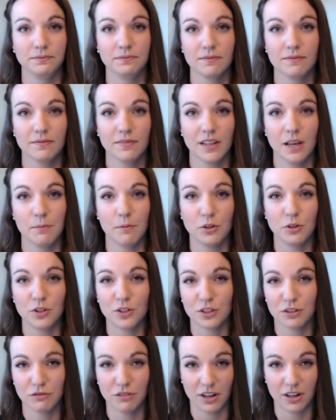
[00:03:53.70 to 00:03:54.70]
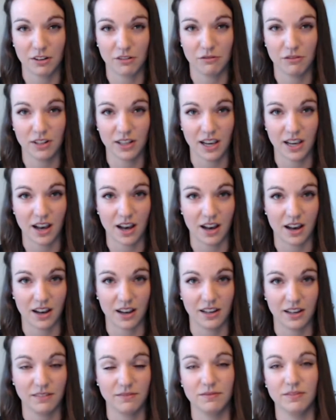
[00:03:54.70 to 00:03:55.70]
emotions are running really
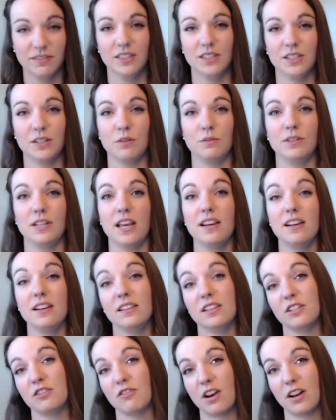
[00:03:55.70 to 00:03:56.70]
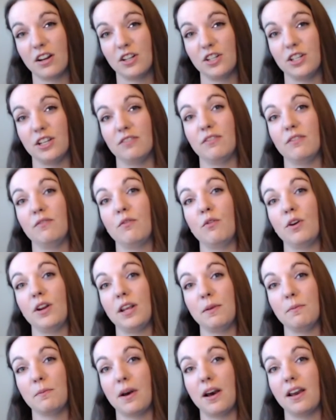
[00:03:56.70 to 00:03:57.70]
high. So taking the strategy of
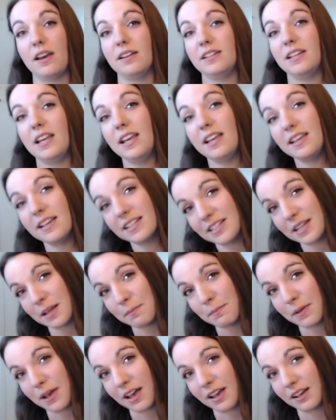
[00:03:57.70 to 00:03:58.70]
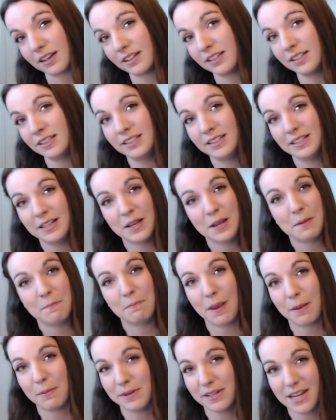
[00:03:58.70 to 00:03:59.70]
avoiding by taking a step back,
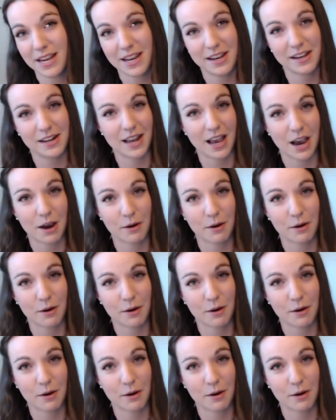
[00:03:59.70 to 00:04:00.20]
maybe taking an hour